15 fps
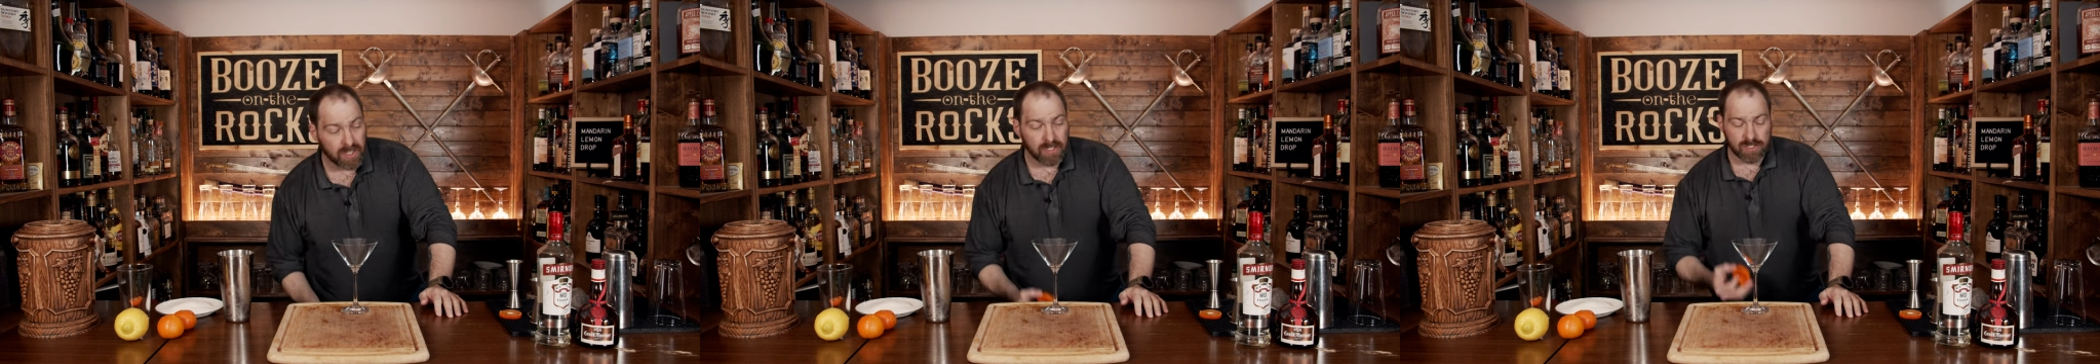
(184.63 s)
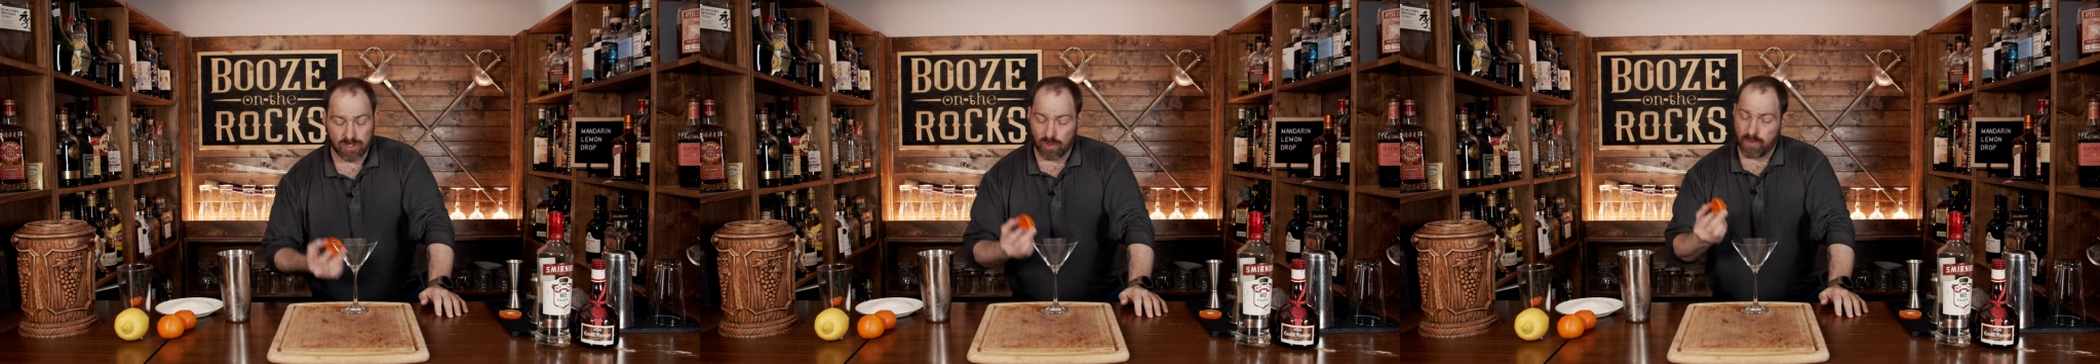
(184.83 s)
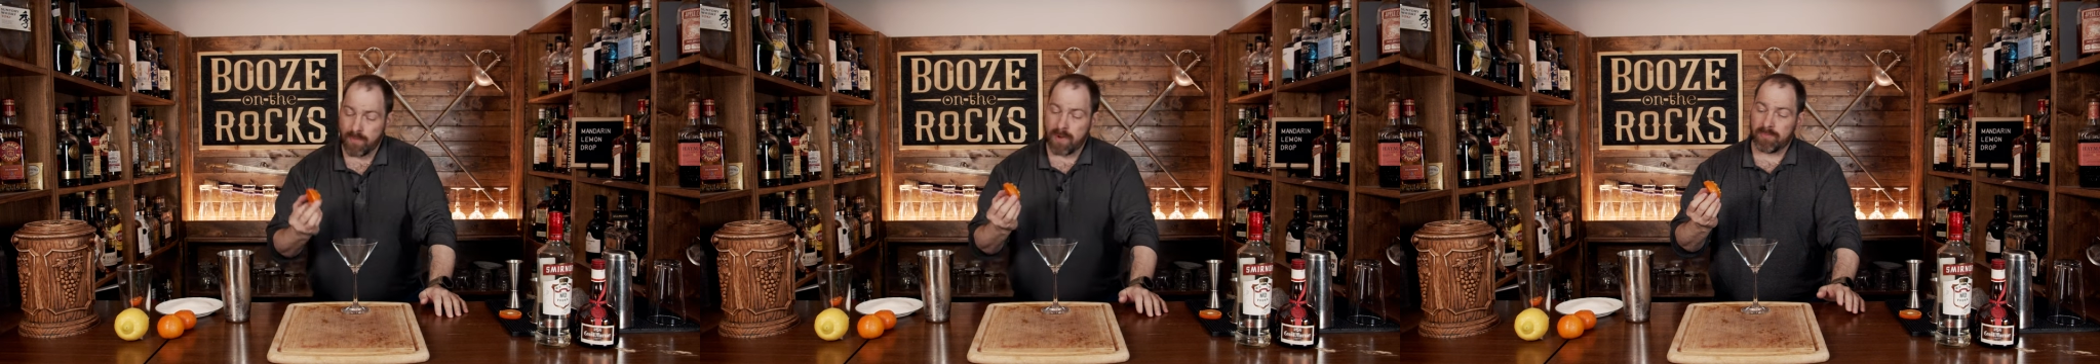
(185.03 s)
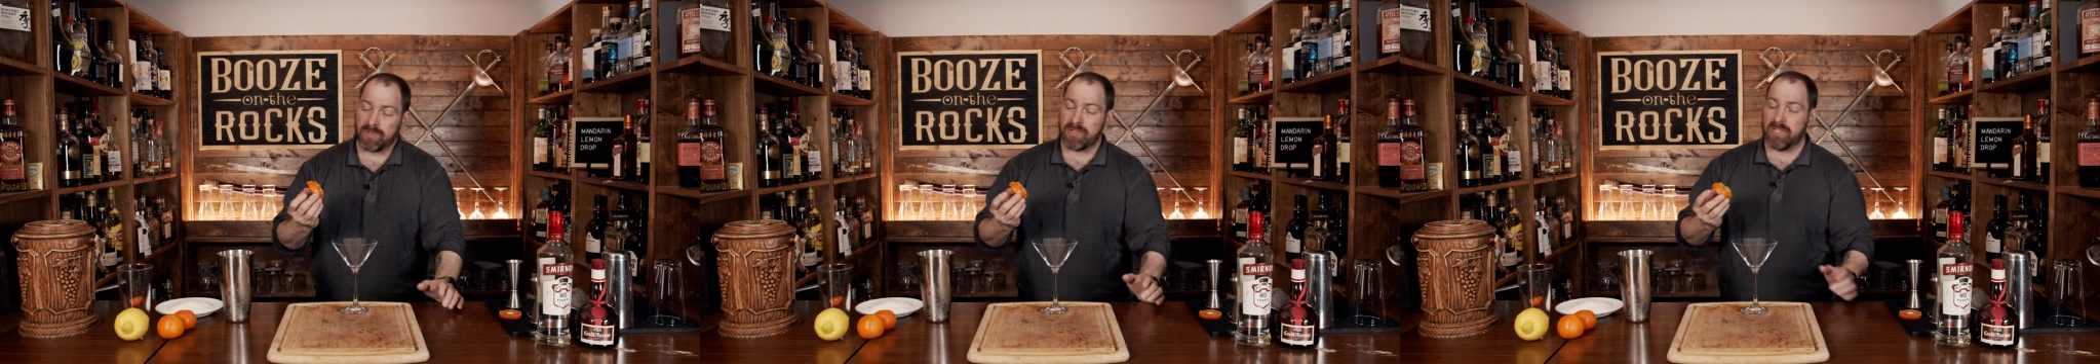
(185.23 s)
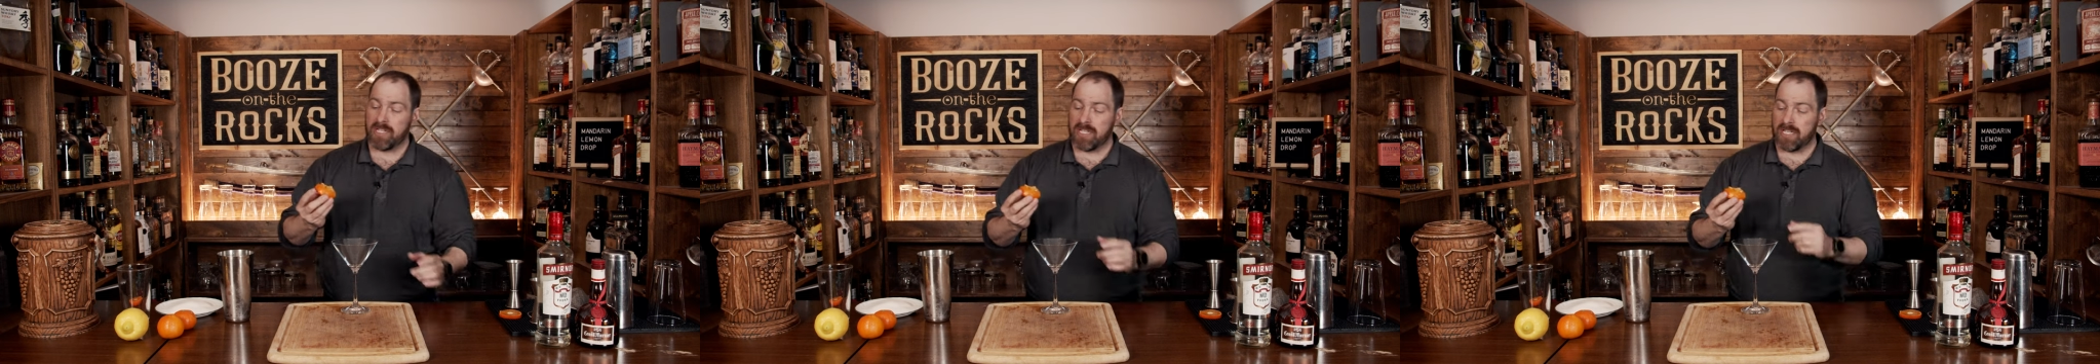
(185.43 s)
So
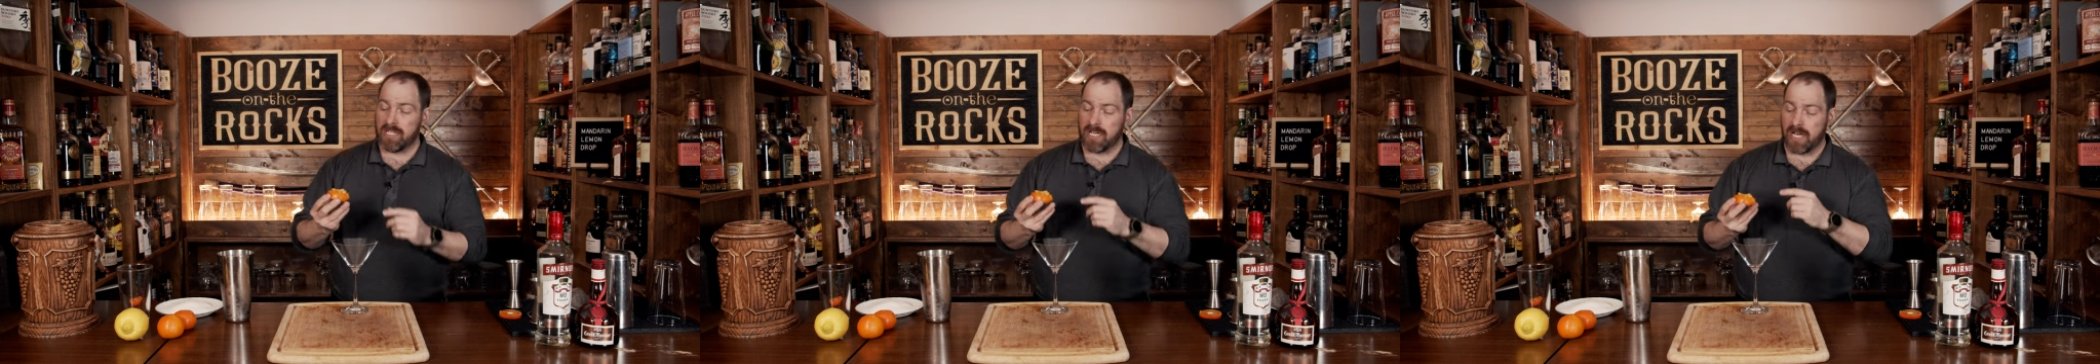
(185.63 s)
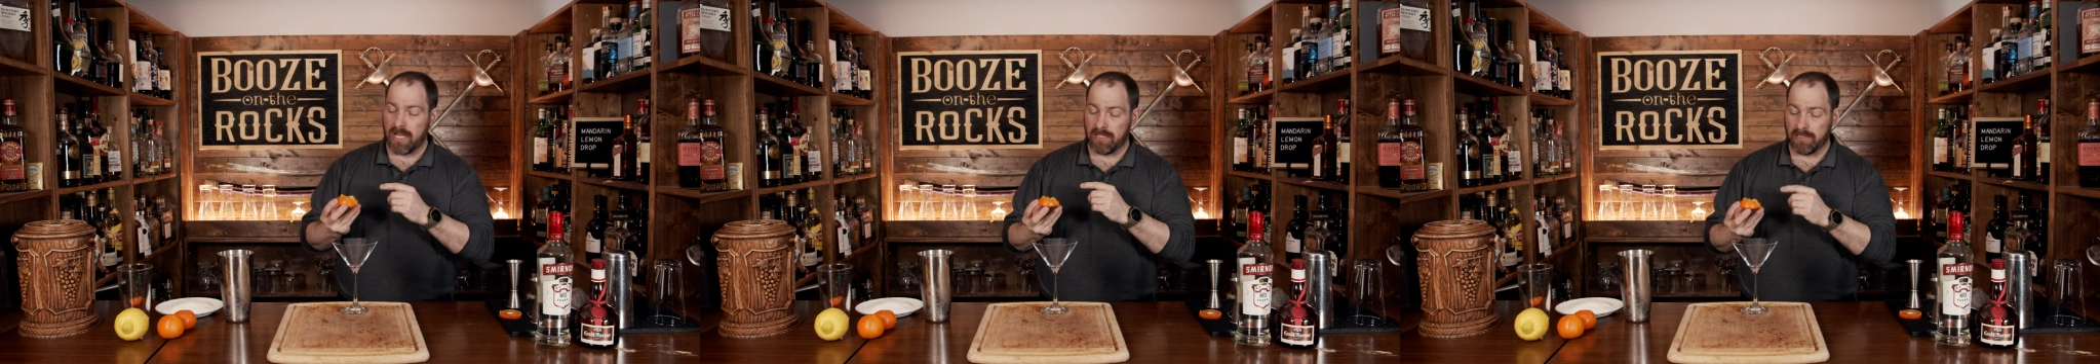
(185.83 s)
remember the uh,